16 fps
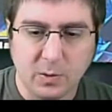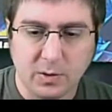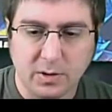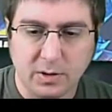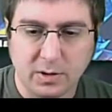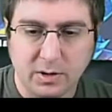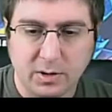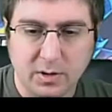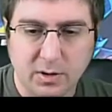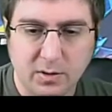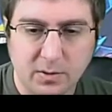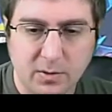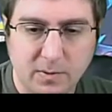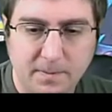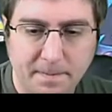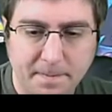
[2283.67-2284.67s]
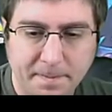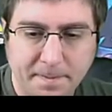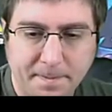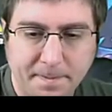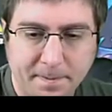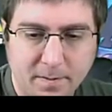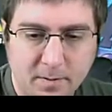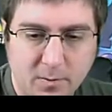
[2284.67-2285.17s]
we're going to go
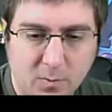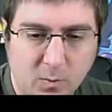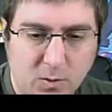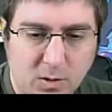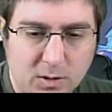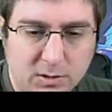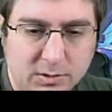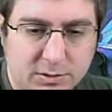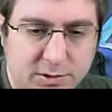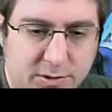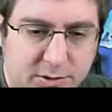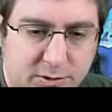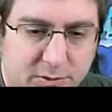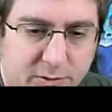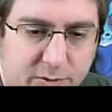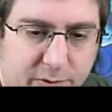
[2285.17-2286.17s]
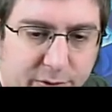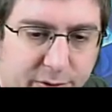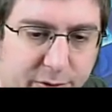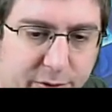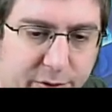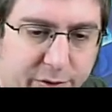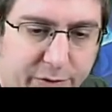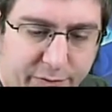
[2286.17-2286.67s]
1, 2,
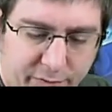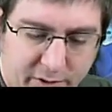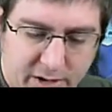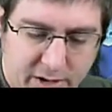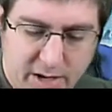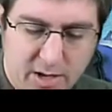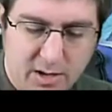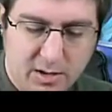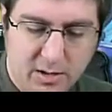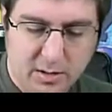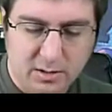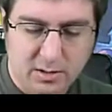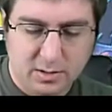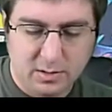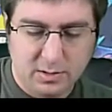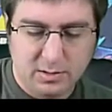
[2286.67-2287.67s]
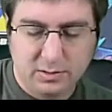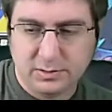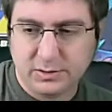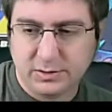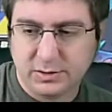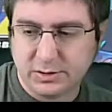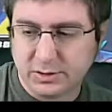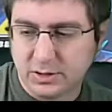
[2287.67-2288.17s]
3,
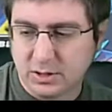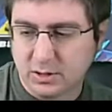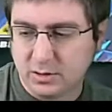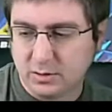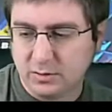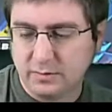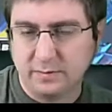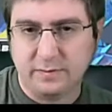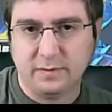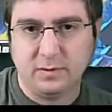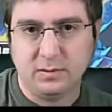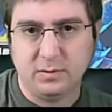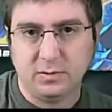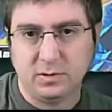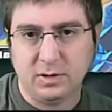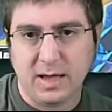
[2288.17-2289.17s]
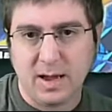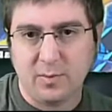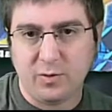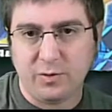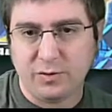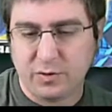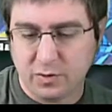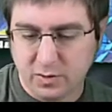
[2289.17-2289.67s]
solve
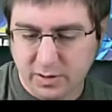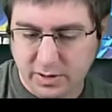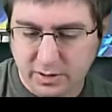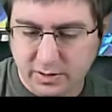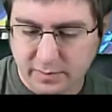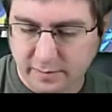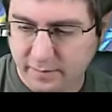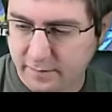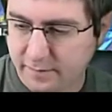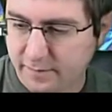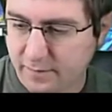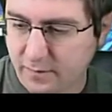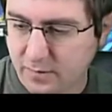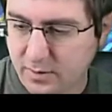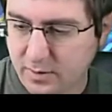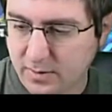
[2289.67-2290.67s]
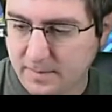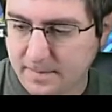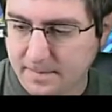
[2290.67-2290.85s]
laboratory for 4.